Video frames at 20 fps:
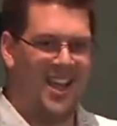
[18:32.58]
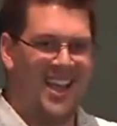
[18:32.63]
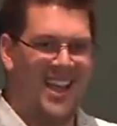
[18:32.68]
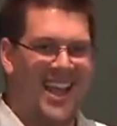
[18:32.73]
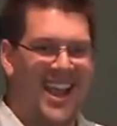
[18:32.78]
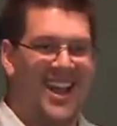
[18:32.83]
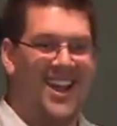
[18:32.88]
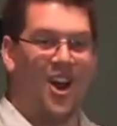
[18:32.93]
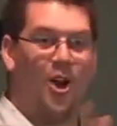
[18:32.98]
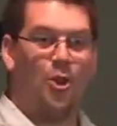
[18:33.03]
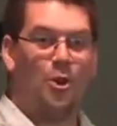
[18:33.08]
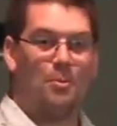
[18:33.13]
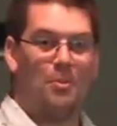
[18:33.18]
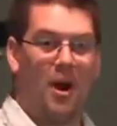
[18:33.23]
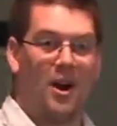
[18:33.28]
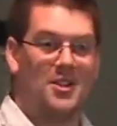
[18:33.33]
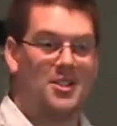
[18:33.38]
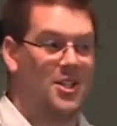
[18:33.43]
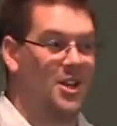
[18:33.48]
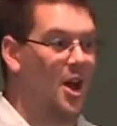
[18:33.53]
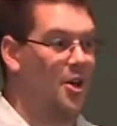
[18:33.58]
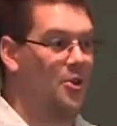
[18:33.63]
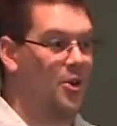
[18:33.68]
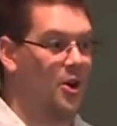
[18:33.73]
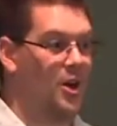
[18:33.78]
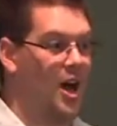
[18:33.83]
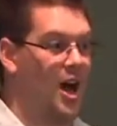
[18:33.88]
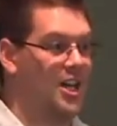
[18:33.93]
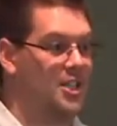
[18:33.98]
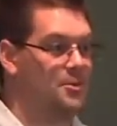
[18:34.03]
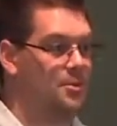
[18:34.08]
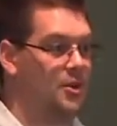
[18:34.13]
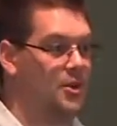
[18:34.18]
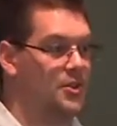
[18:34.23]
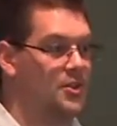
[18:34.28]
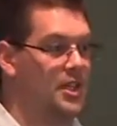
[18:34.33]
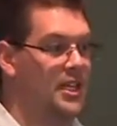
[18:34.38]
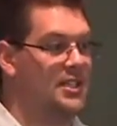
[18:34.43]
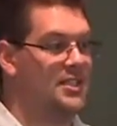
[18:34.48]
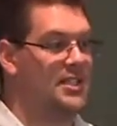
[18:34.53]
In other parts, in other gospels,
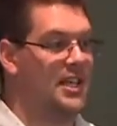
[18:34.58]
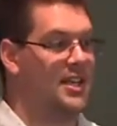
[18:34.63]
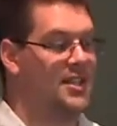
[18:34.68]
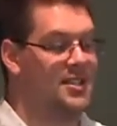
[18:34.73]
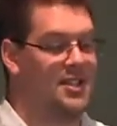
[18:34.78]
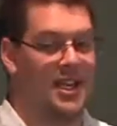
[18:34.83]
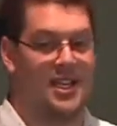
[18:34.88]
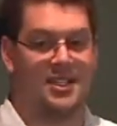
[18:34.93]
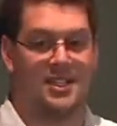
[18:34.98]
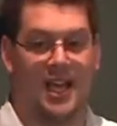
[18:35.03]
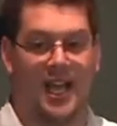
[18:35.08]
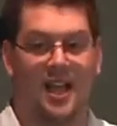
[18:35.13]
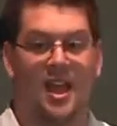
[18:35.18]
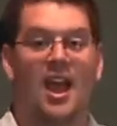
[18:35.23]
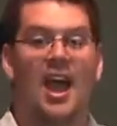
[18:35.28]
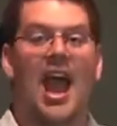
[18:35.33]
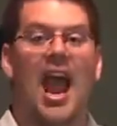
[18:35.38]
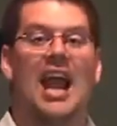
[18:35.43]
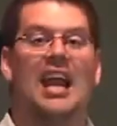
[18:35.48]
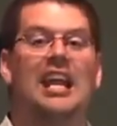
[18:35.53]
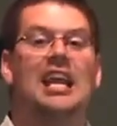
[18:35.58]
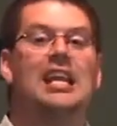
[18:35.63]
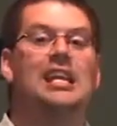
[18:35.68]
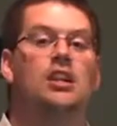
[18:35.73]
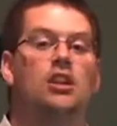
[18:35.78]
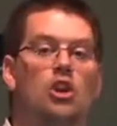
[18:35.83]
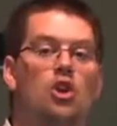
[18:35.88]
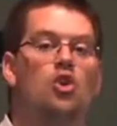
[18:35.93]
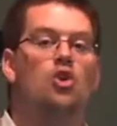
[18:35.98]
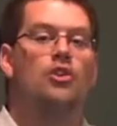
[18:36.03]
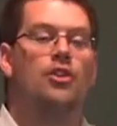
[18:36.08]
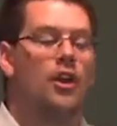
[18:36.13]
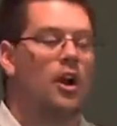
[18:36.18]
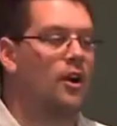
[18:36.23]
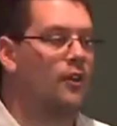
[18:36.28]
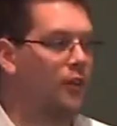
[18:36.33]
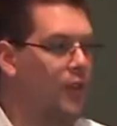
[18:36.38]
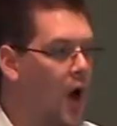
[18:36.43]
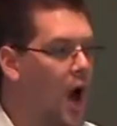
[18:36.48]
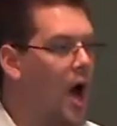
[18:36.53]
it says things like, and he knew their
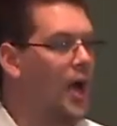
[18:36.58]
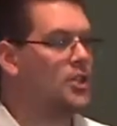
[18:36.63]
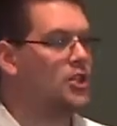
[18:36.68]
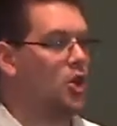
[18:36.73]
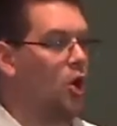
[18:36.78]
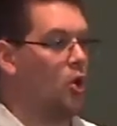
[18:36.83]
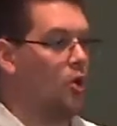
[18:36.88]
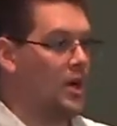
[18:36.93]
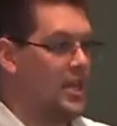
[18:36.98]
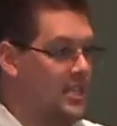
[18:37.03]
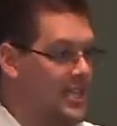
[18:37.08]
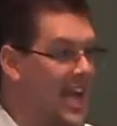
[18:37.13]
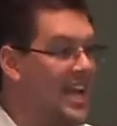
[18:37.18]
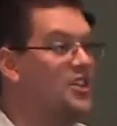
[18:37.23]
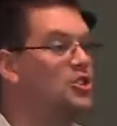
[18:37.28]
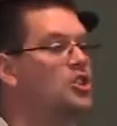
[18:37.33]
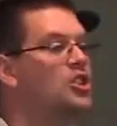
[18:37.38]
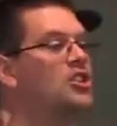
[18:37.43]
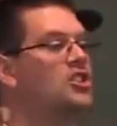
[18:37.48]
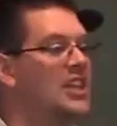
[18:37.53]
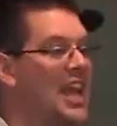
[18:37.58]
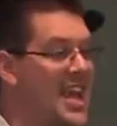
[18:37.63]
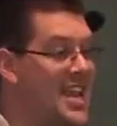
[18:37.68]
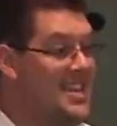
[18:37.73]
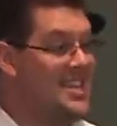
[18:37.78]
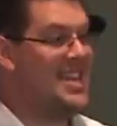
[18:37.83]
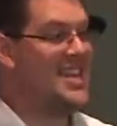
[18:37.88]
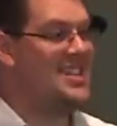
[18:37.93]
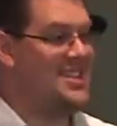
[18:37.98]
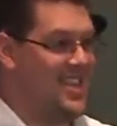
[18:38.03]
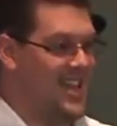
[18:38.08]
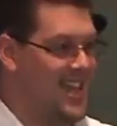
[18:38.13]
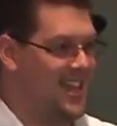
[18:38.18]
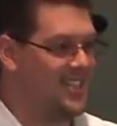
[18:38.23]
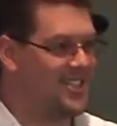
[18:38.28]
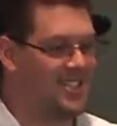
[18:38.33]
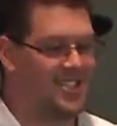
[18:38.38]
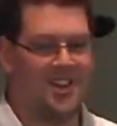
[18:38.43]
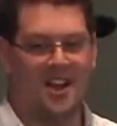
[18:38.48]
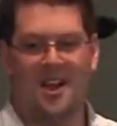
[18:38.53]
thoughts or intentions and did
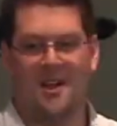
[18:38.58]
this.